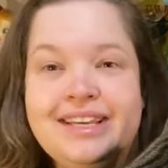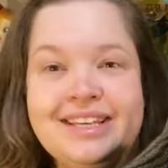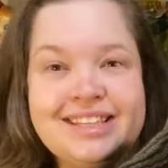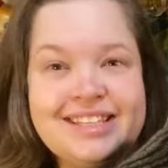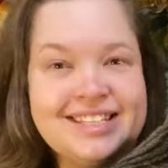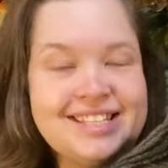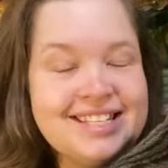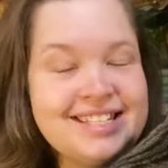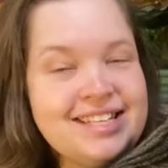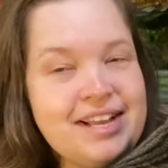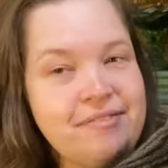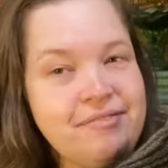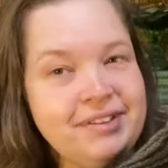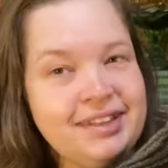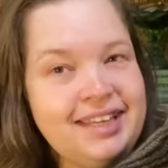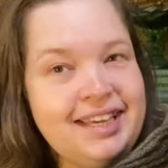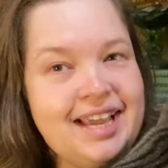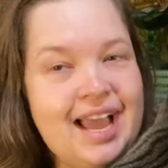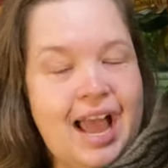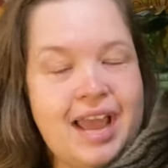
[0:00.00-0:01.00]
this is
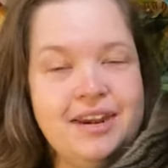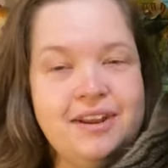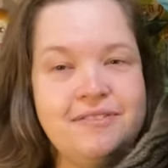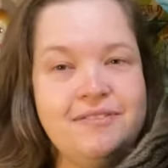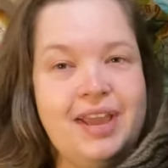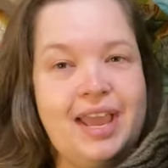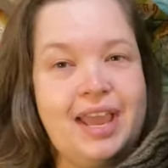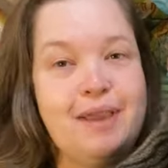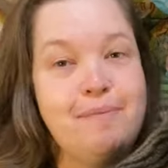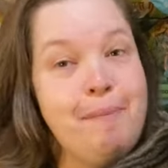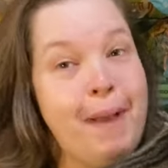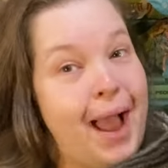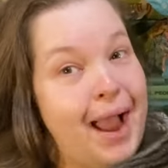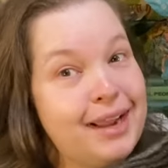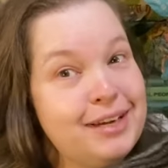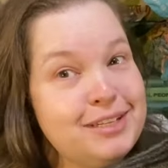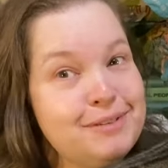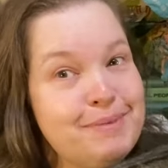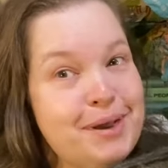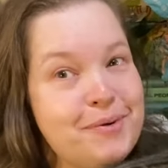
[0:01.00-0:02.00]
definitely kind of a
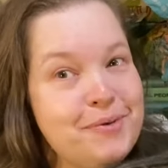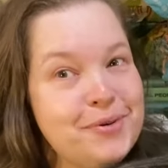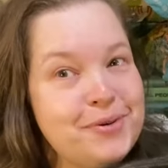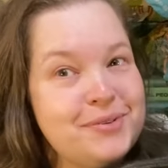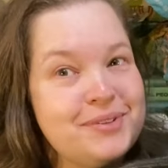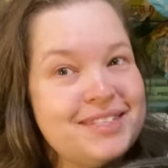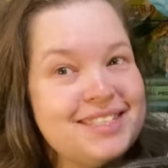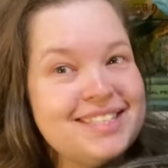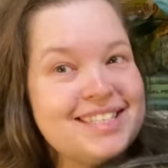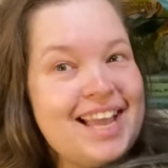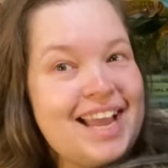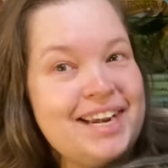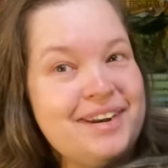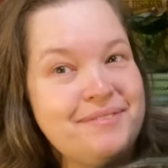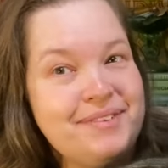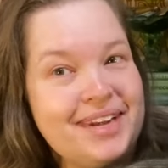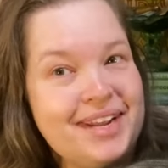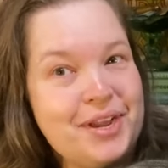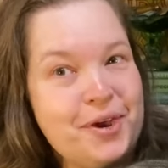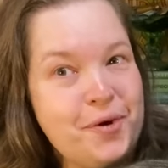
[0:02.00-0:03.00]
back to my roots kind of
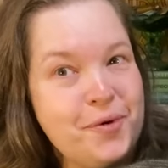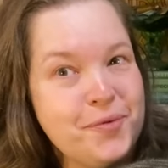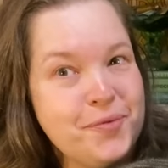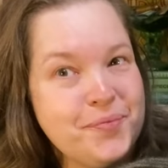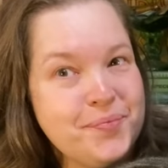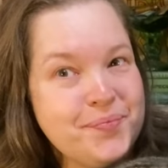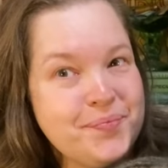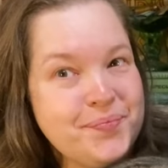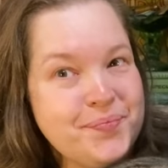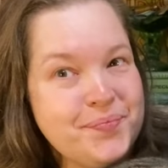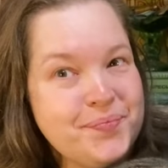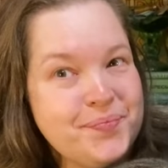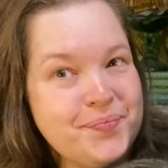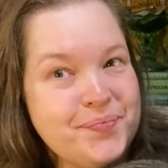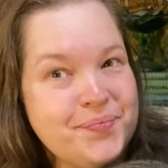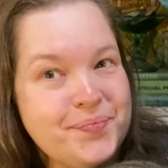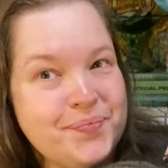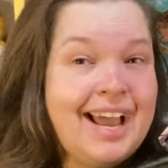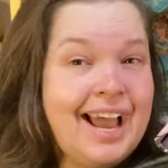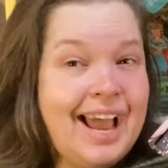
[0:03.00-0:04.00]
video.
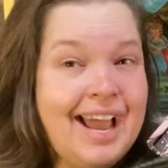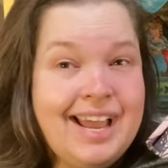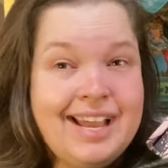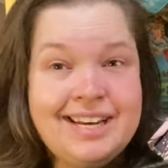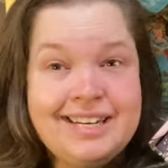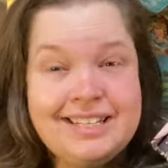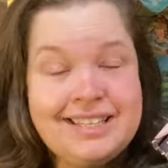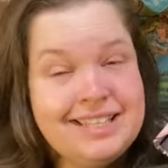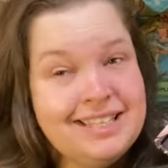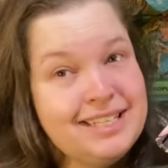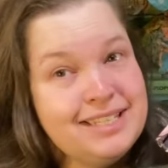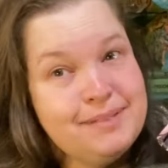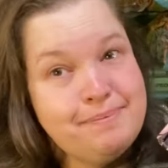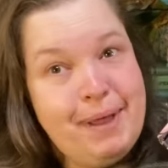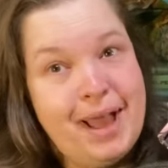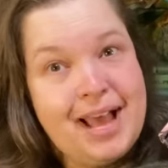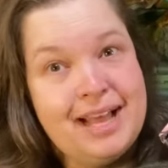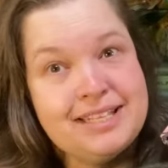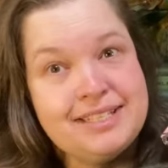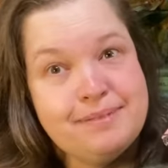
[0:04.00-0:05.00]
And this
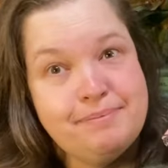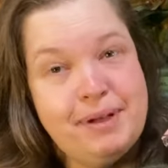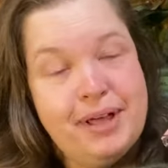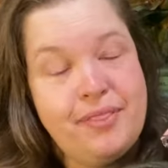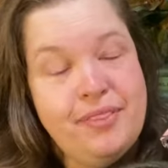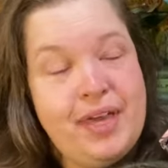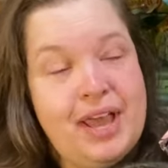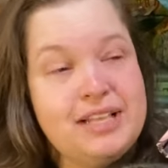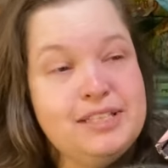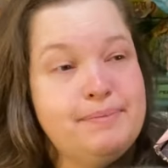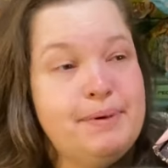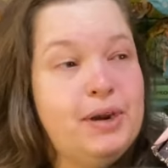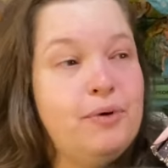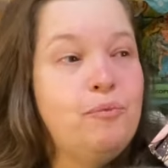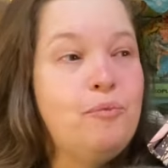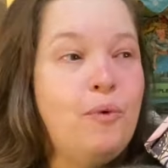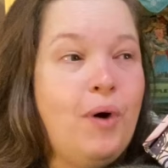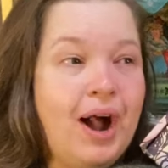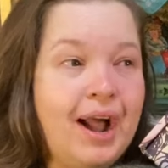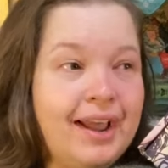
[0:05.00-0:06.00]
past month has been
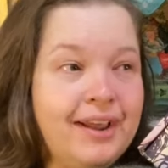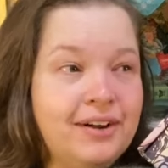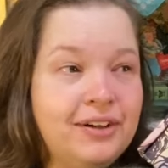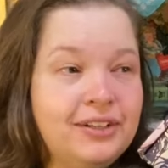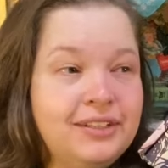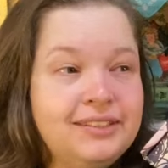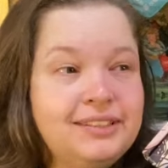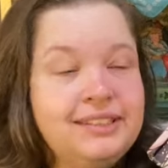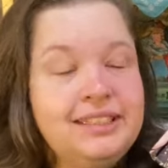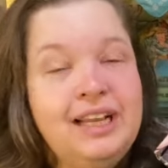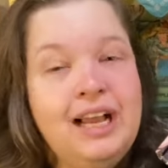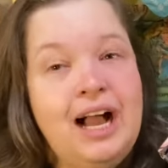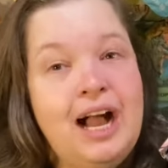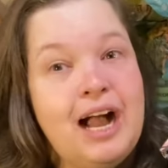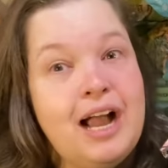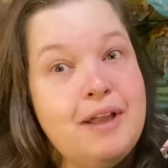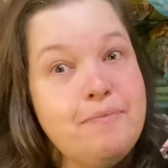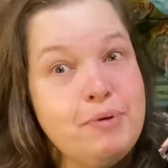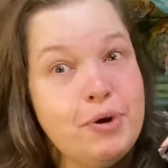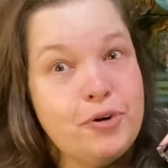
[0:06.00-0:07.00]
wild.
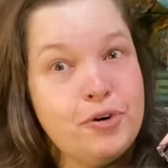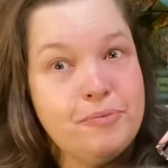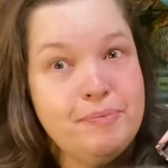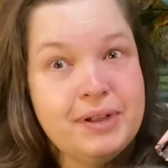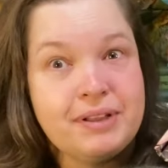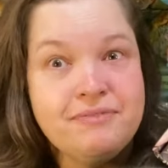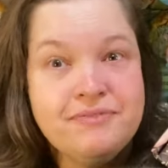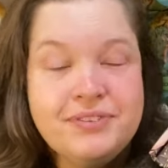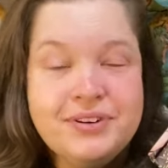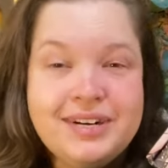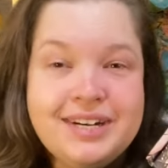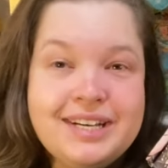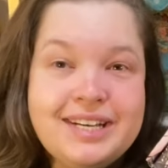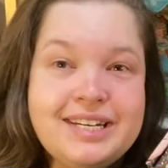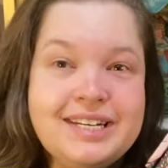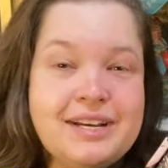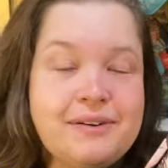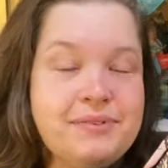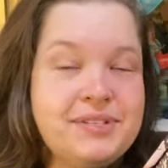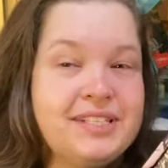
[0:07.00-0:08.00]
I broke my foot,
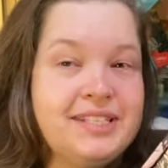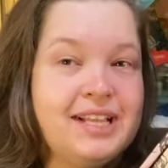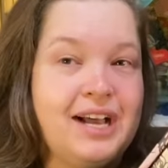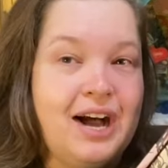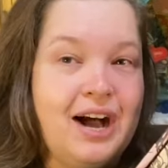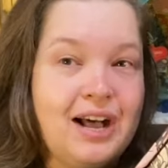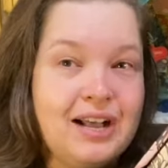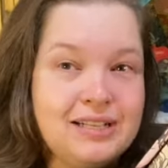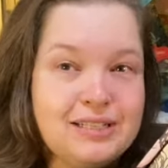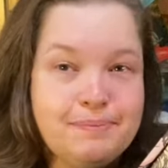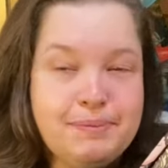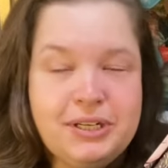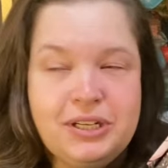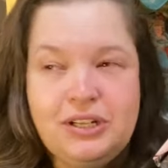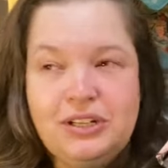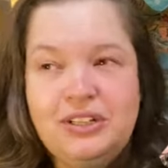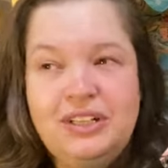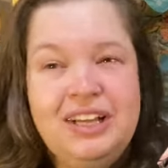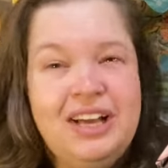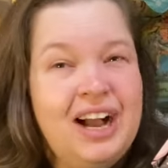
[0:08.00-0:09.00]
I was in the
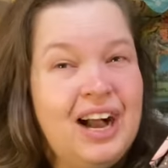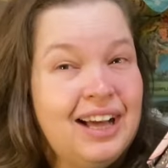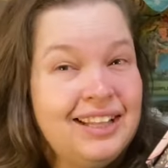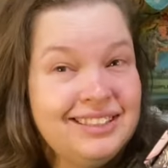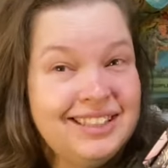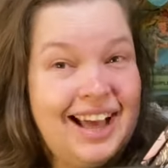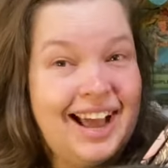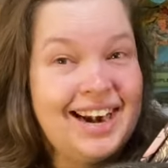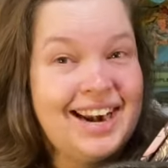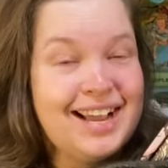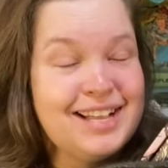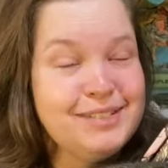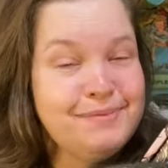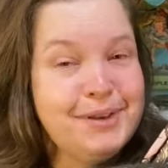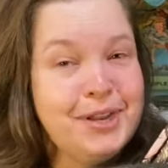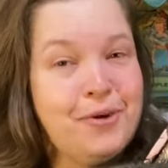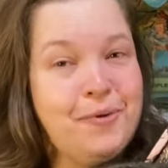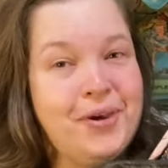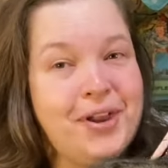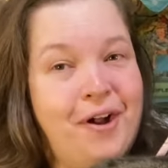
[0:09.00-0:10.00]
hospital. A lot has
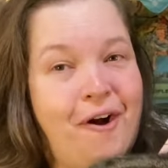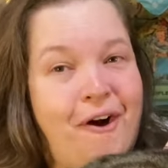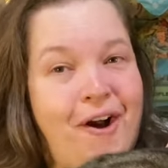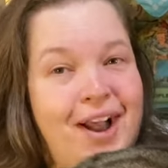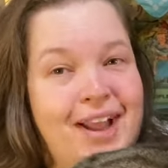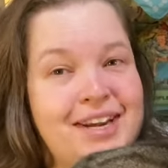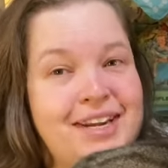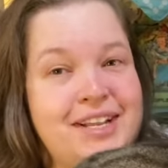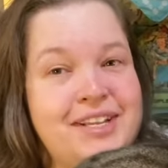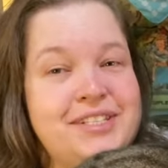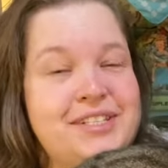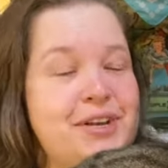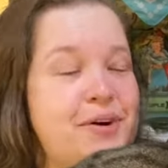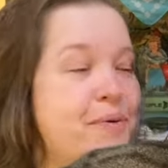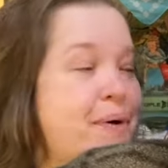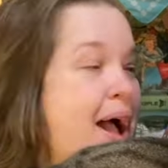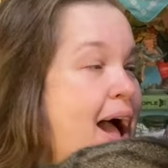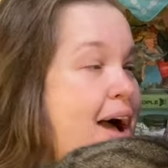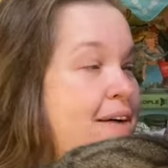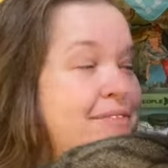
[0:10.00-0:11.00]
been going on,
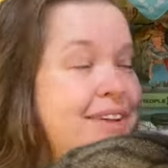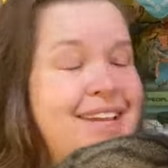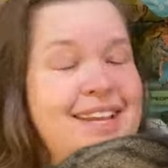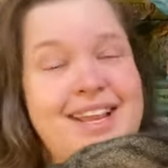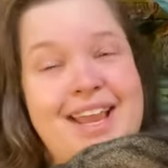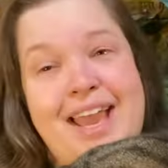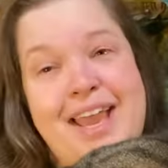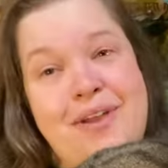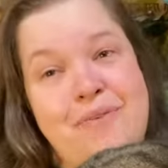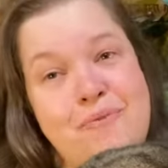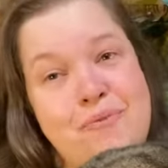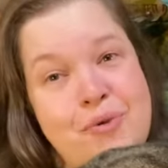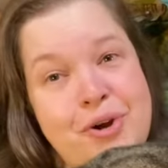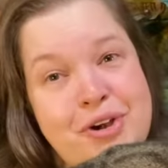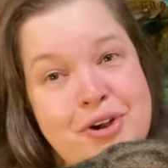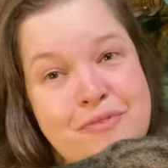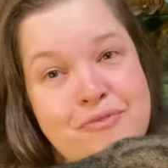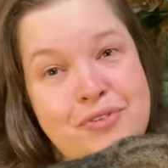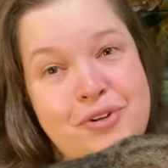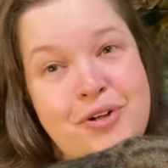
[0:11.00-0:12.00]
so having a
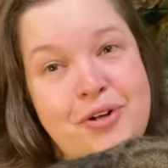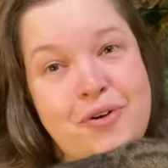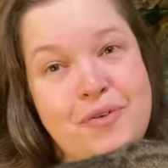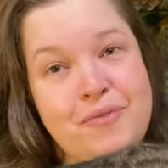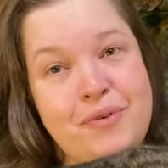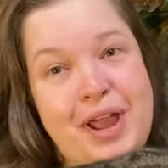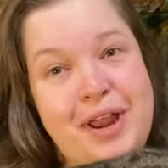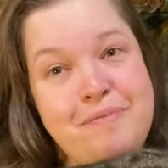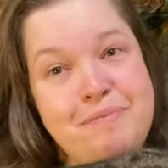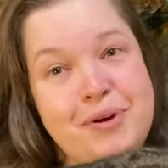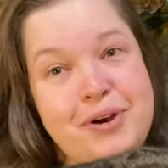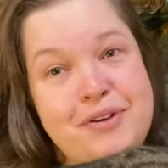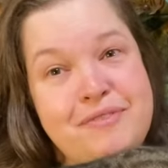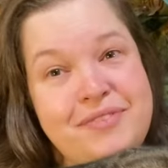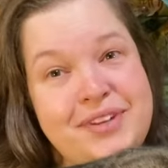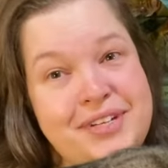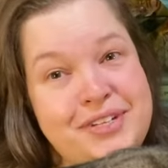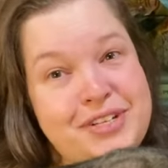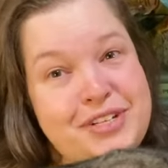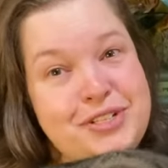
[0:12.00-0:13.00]
wonderful Redbird
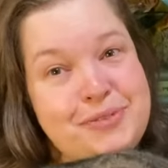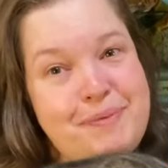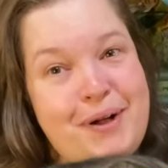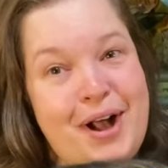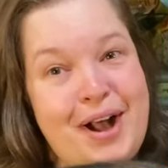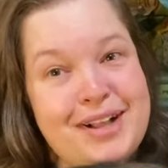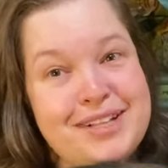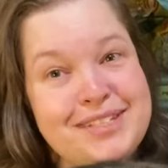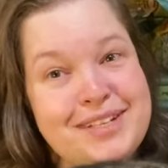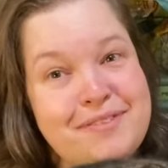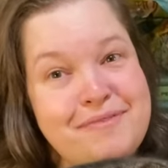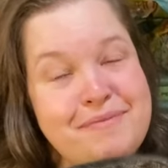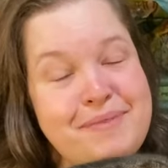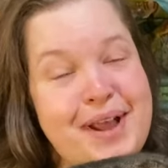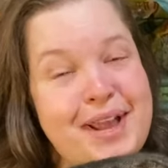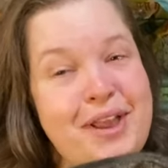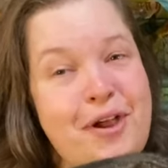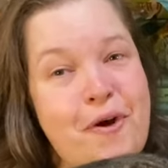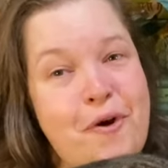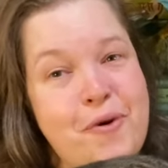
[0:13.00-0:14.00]
vintage box of
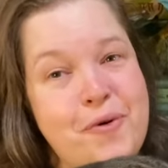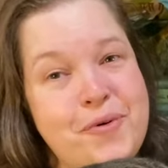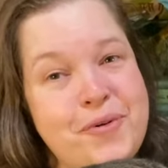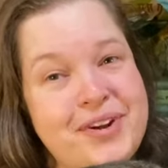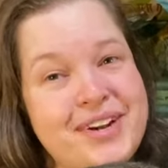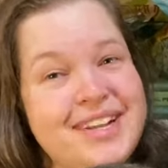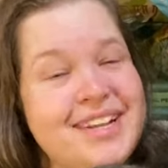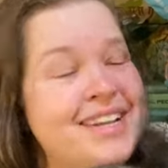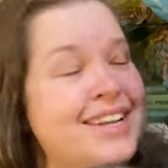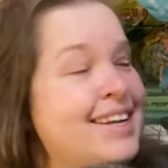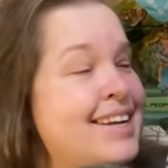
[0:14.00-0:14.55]
my own